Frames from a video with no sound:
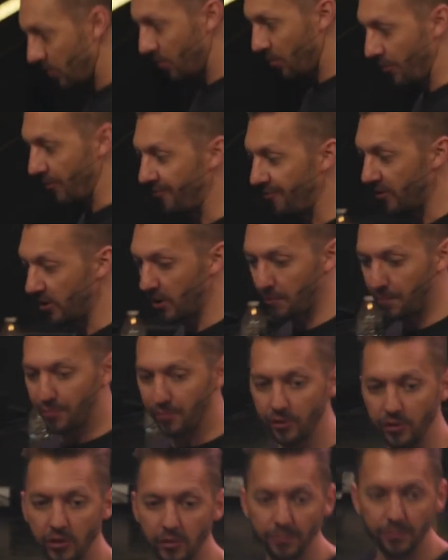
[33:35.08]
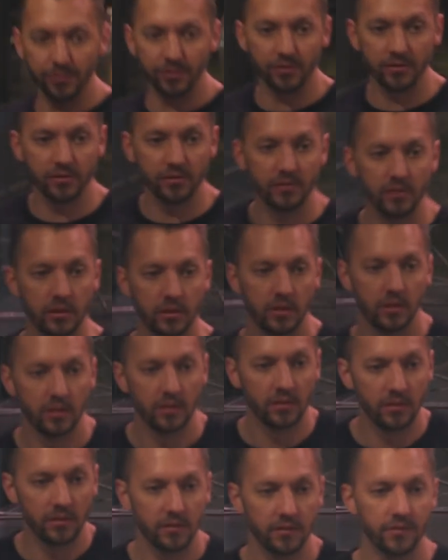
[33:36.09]
we fill up rooms.
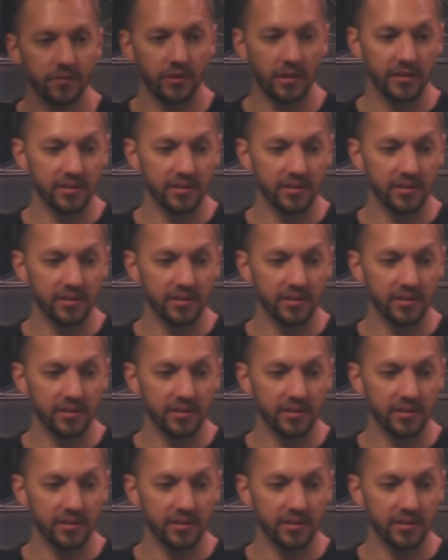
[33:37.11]
For